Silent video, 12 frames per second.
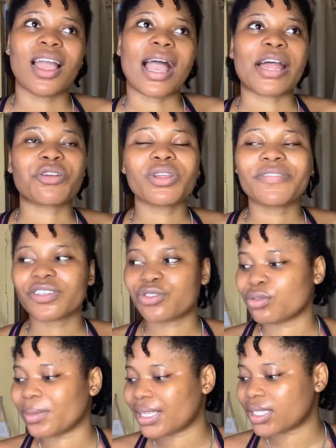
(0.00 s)
i don't know if i
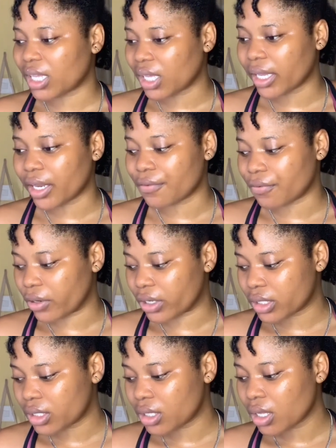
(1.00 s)
should do my skincare
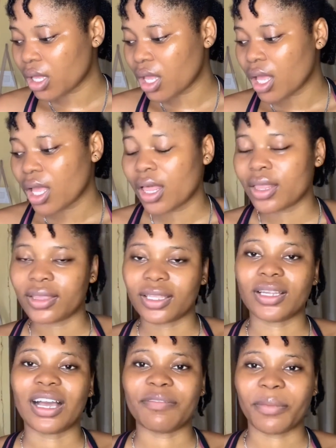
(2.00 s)
first
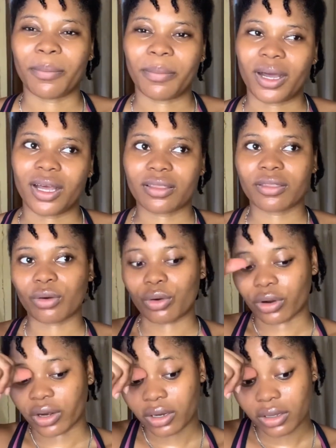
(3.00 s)
then have my bath
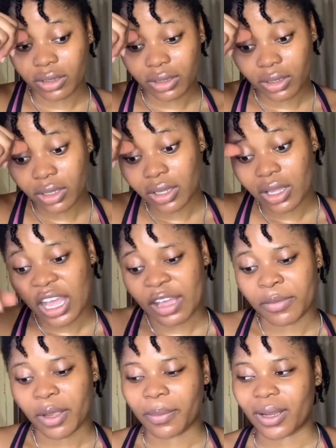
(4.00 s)
or
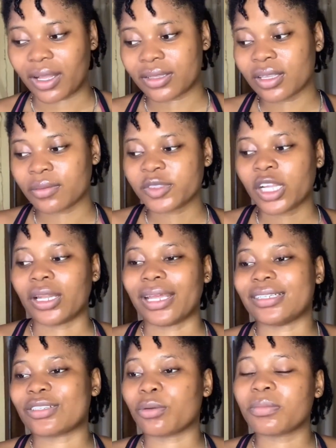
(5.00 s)
have my bath
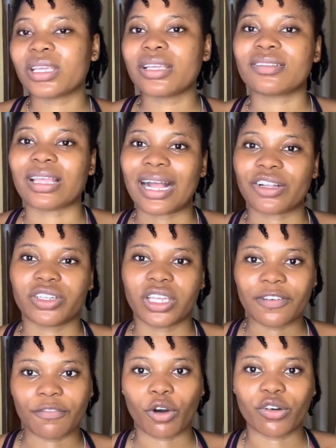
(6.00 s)
like there's some things that actually
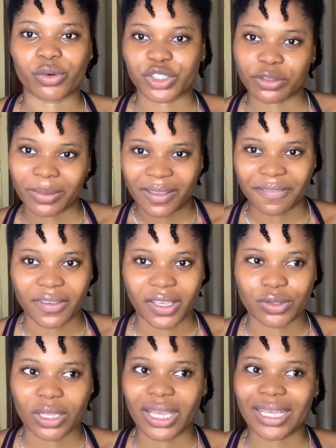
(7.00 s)
involve washing my
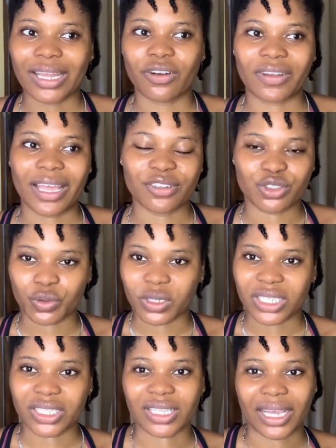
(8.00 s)
face i kind of like
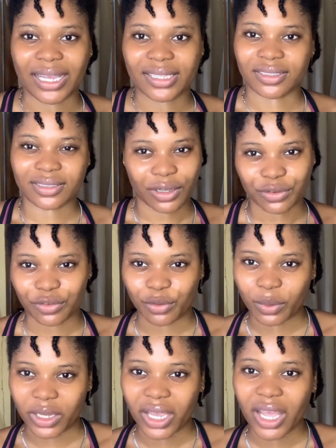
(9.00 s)
doing it and getting it out of the
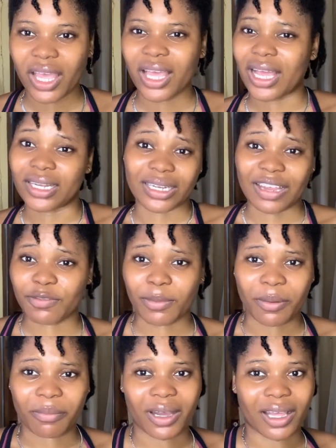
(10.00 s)
way and then having
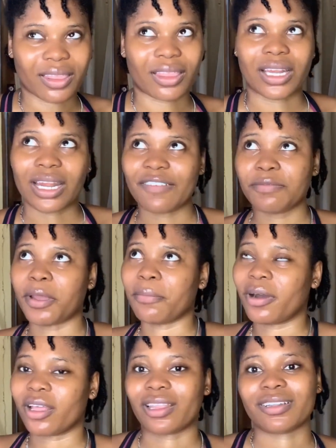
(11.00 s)
my bath and having my
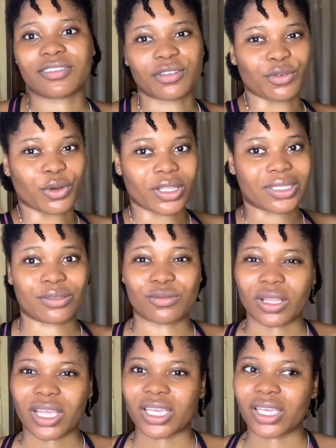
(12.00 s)
bath and still going to do
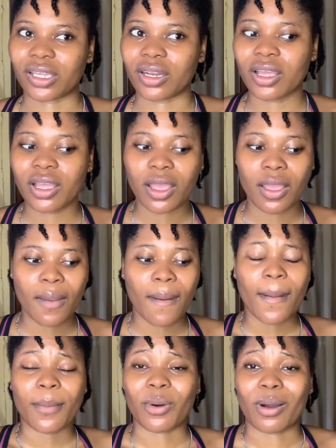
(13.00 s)
that again
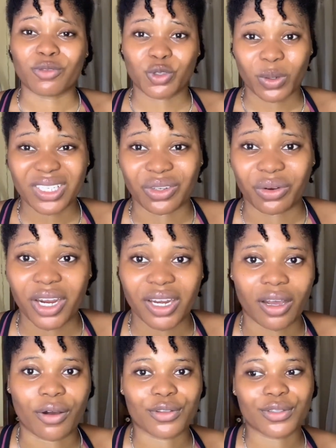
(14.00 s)
but i'm sweaty right
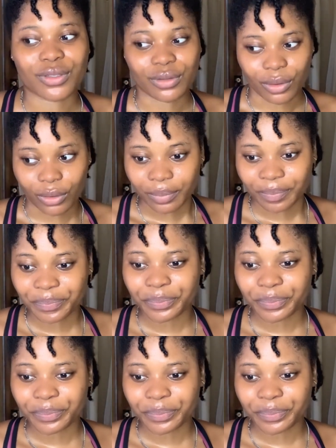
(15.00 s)
now so